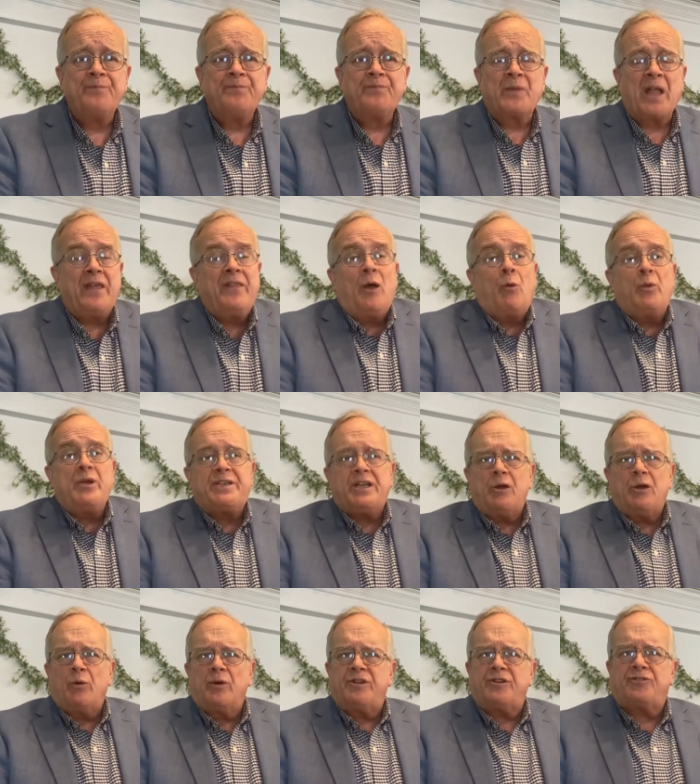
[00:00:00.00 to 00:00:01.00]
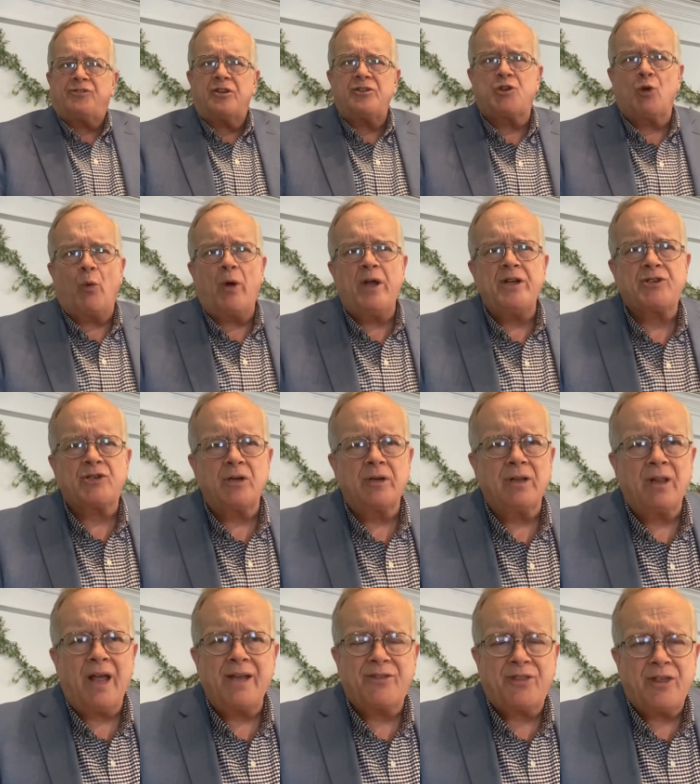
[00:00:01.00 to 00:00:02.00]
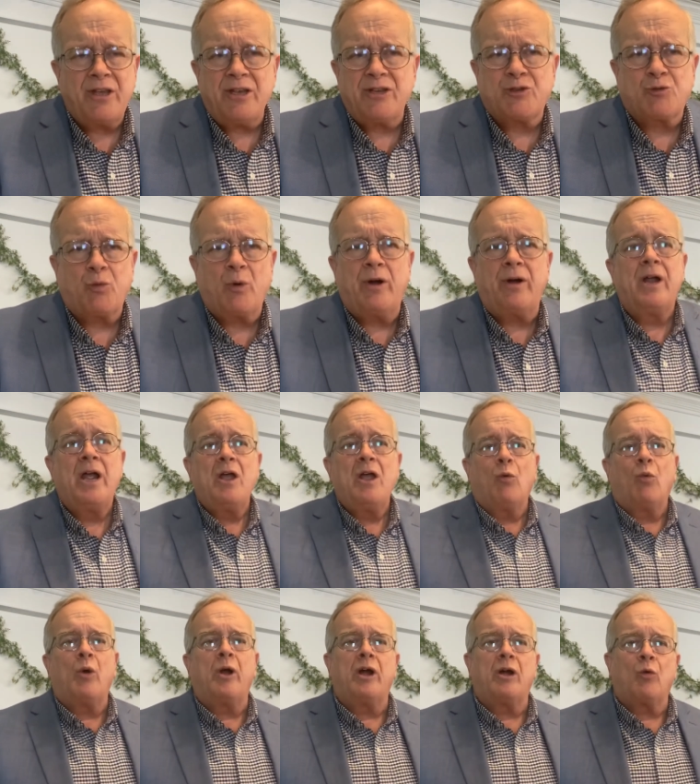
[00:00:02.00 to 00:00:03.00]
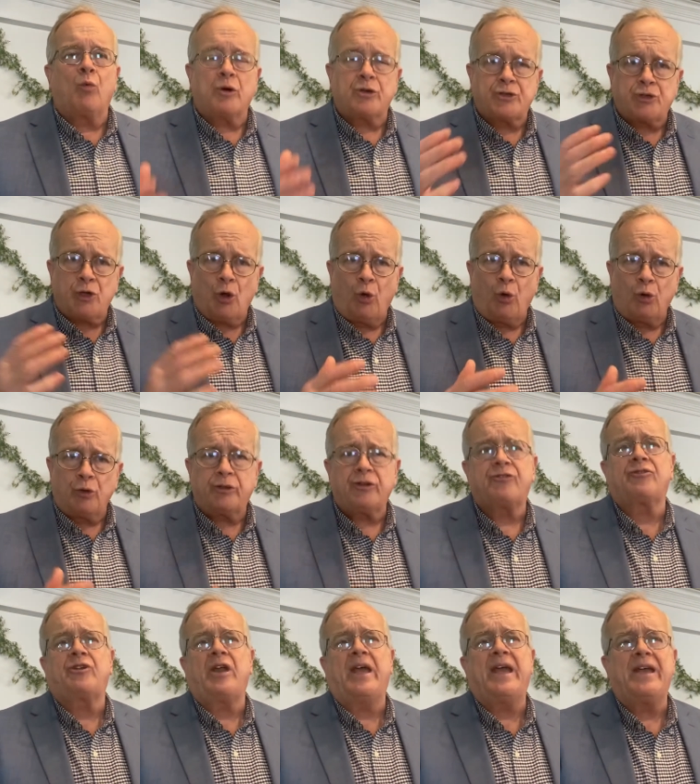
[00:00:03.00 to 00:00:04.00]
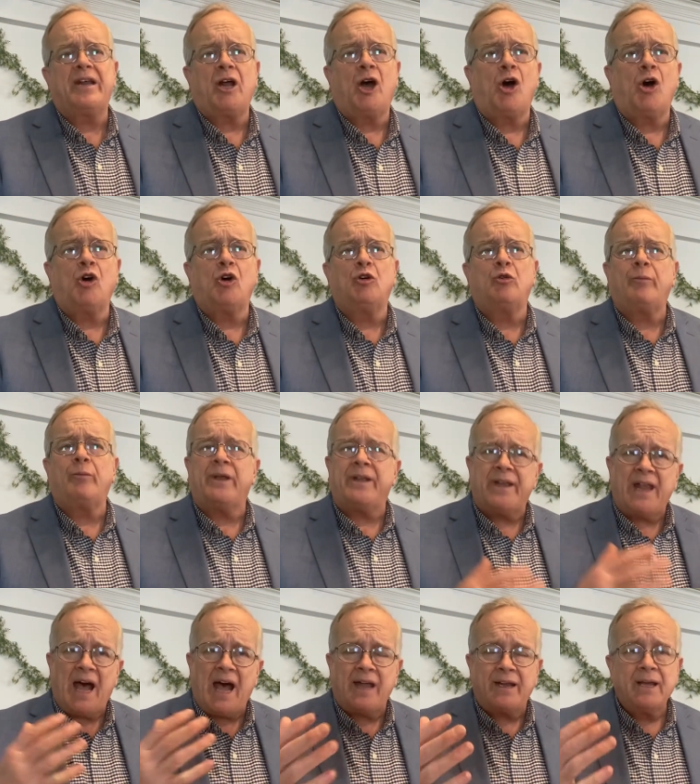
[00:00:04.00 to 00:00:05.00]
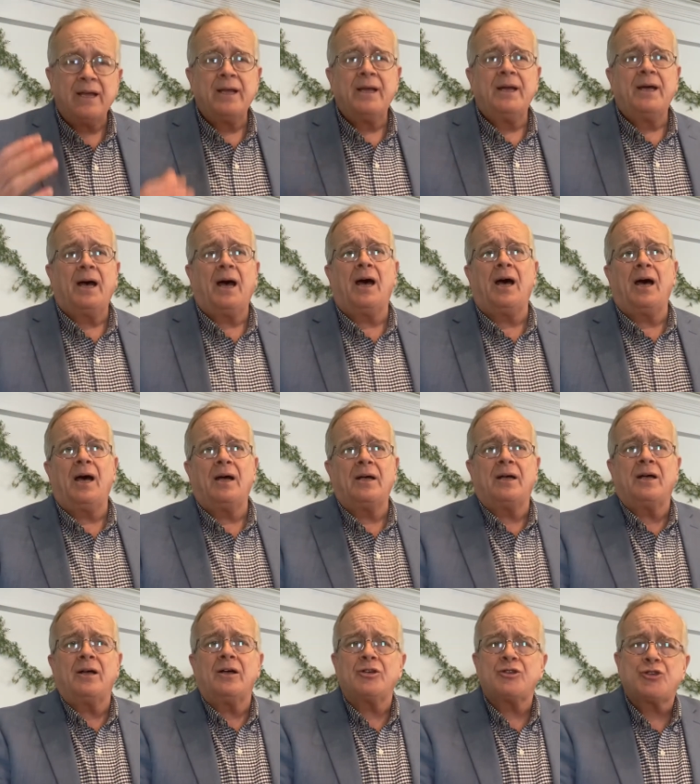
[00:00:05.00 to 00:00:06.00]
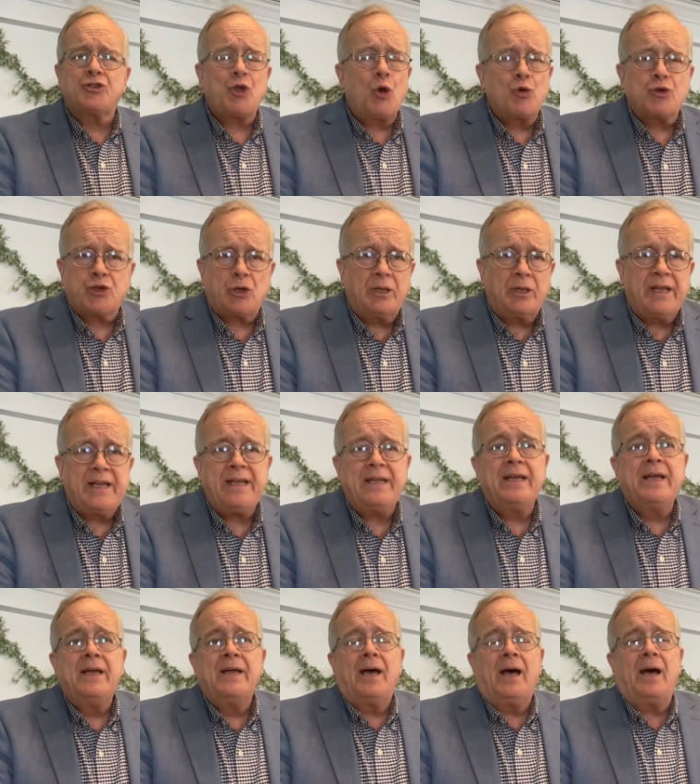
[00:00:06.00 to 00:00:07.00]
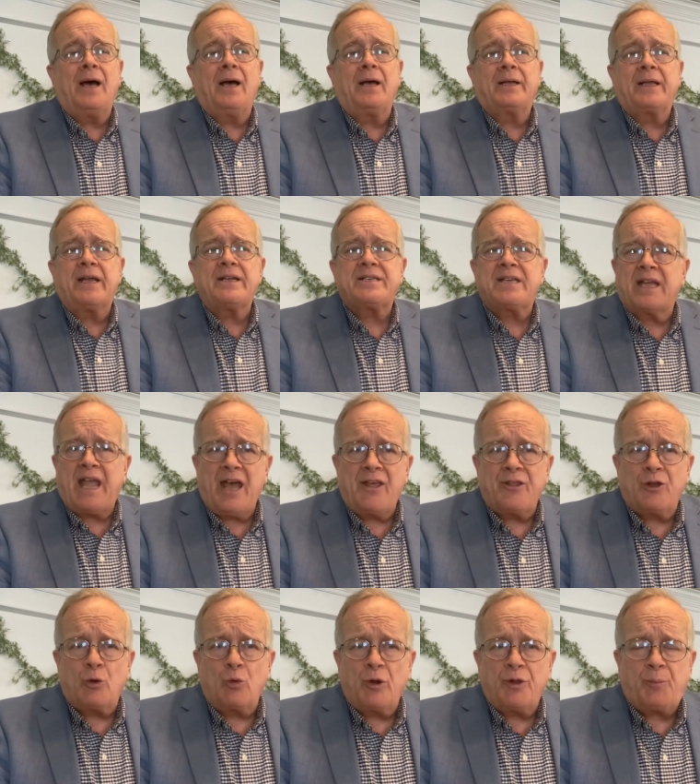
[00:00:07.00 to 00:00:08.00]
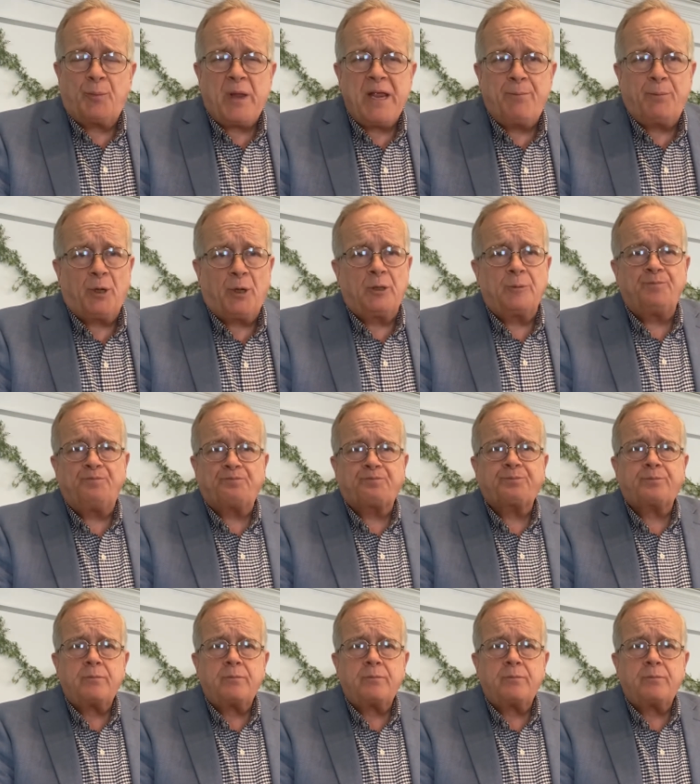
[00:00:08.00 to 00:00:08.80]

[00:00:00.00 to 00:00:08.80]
And then we deal with a situation like this where, where we're told to stay at home and not uh, uh socially uh, get together with people.